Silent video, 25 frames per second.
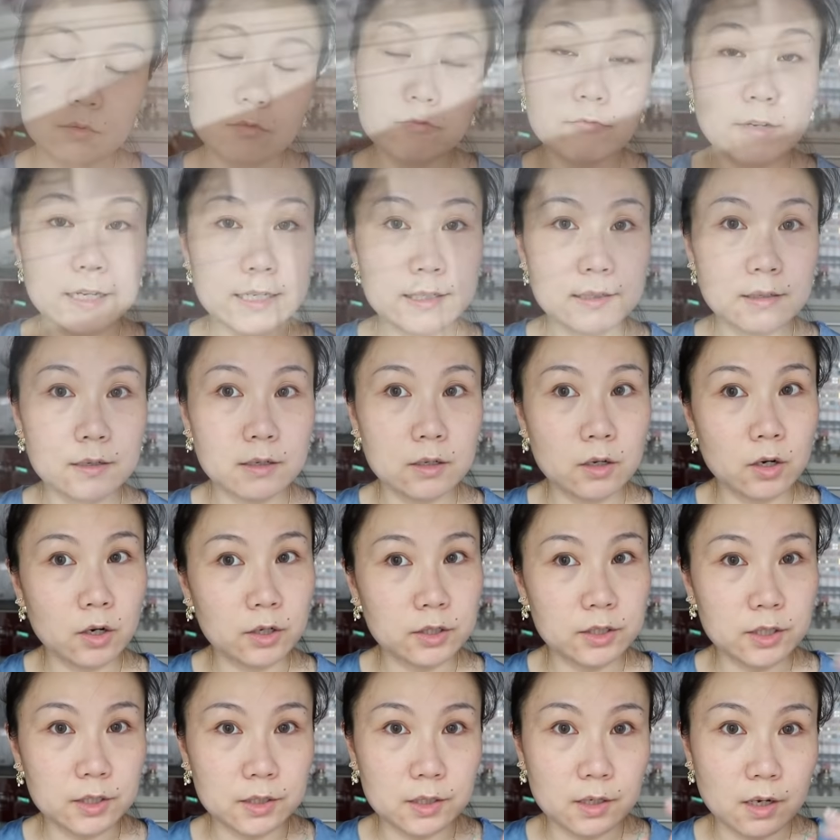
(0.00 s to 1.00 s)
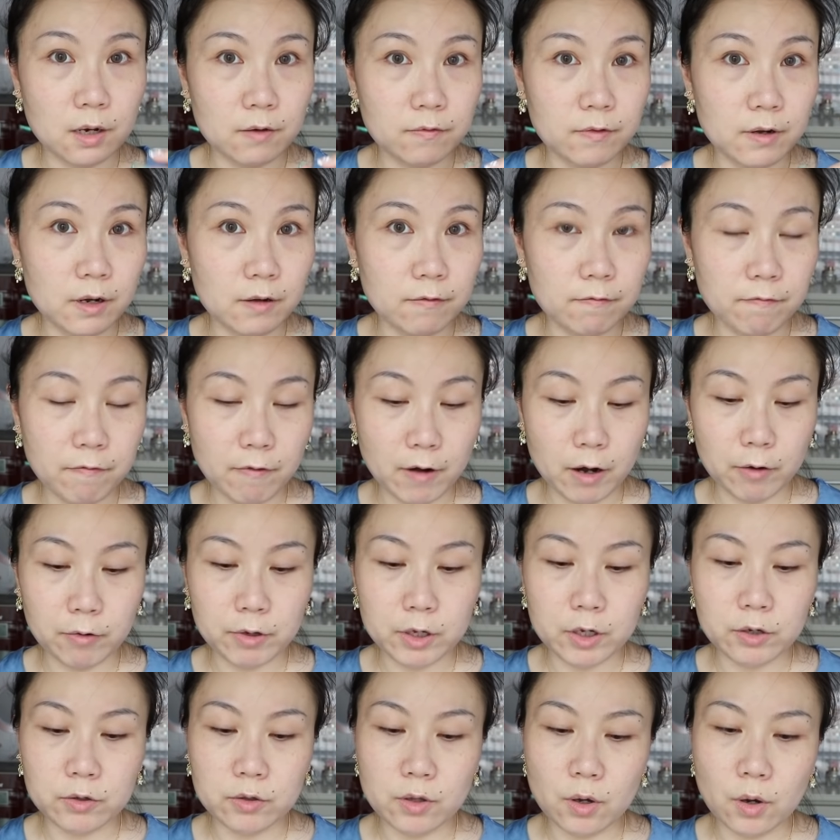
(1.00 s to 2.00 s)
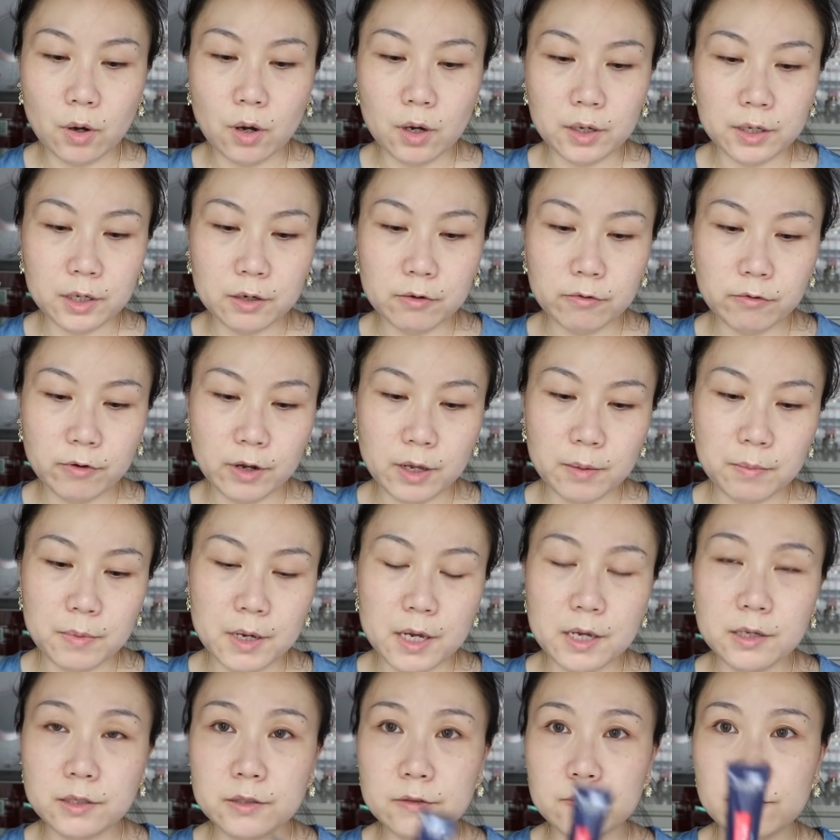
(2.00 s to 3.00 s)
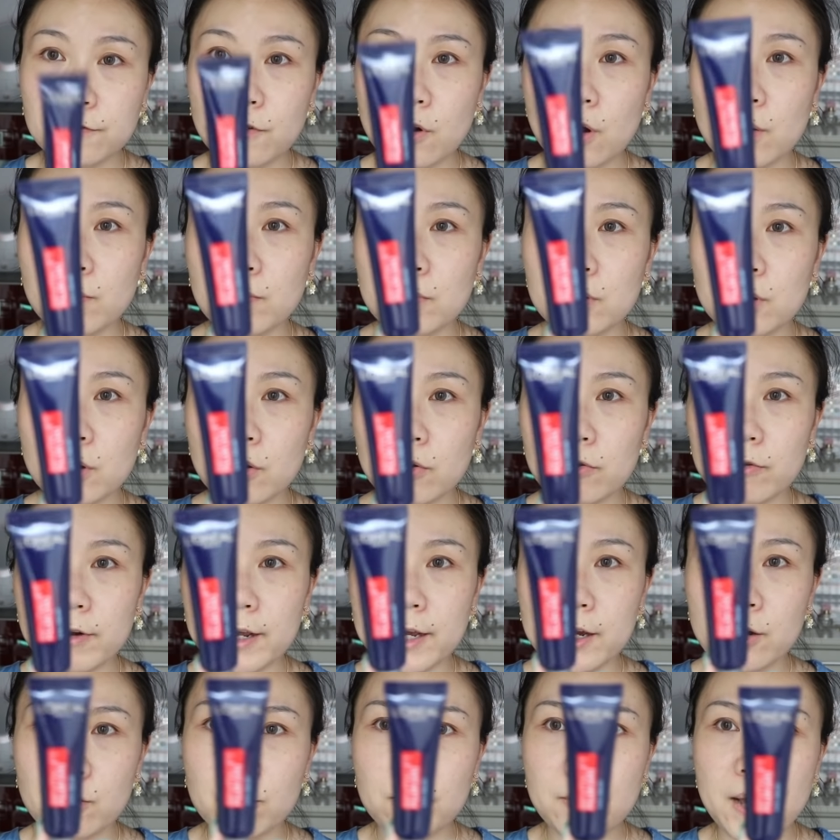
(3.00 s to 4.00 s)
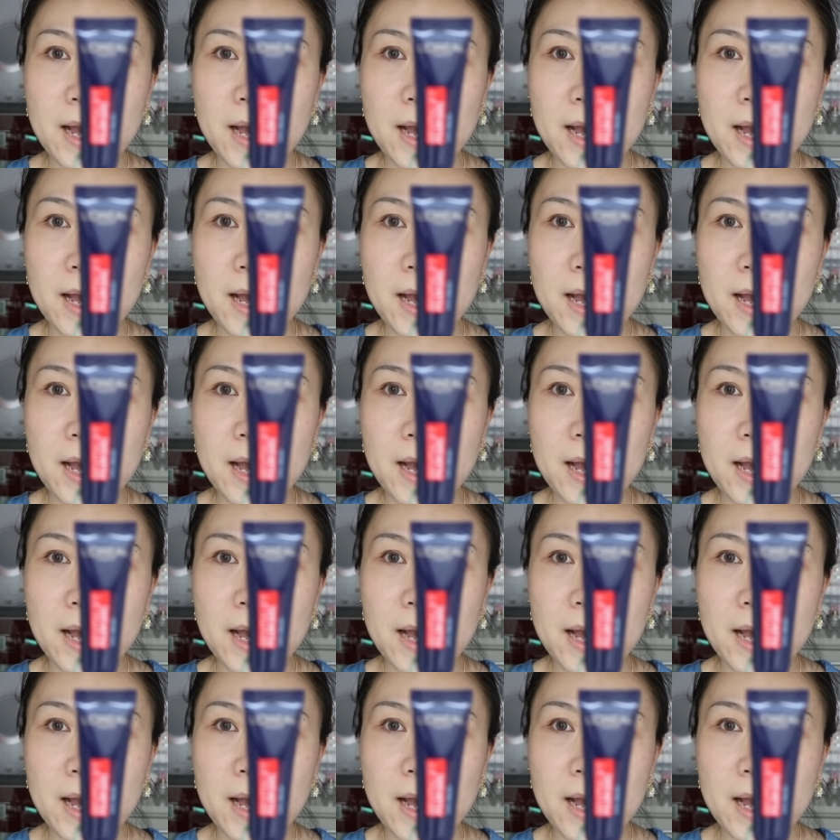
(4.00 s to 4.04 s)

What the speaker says: Recently, I discovered a very good eye cream is from L'Oreal